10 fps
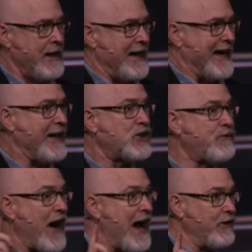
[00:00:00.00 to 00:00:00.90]
His
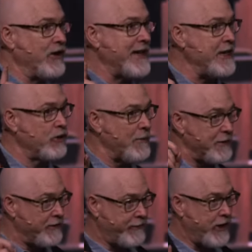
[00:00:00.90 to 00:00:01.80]
father, King Agrippa
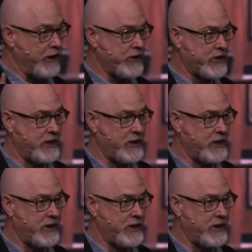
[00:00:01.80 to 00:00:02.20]
I,